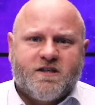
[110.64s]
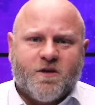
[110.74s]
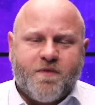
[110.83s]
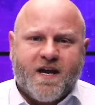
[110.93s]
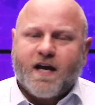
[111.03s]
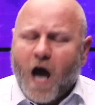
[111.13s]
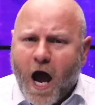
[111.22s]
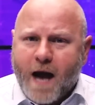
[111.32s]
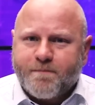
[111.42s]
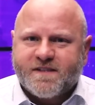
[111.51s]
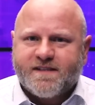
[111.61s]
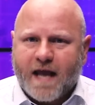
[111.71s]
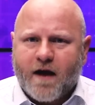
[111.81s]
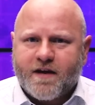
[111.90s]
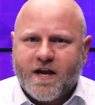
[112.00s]
to be cops
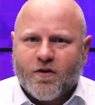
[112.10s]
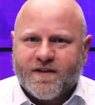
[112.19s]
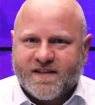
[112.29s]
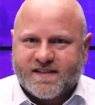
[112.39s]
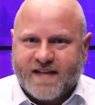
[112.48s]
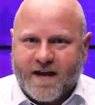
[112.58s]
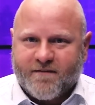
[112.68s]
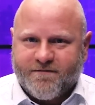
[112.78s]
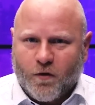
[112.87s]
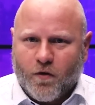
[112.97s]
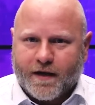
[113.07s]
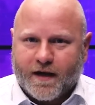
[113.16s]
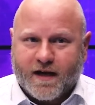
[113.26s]
down here in the state of Florida.